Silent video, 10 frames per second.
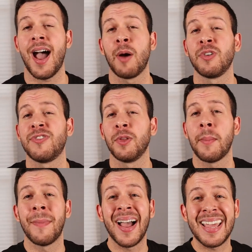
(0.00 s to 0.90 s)
I would feel
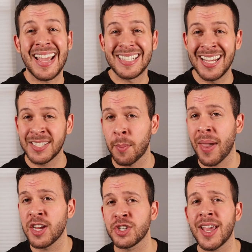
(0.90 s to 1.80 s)
that my
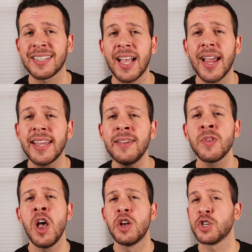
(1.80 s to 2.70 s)
anticipation anxiety,
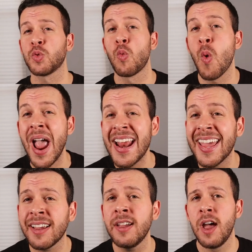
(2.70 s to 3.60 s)
just
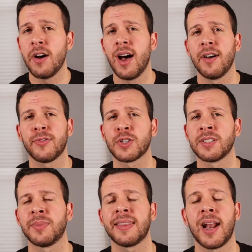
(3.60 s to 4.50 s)
waiting uh, for
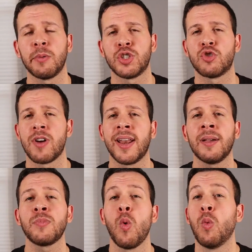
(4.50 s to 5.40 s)
something that I was
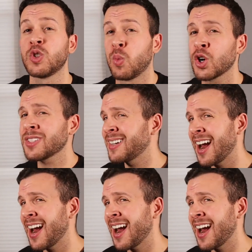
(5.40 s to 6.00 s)
dreading, was worse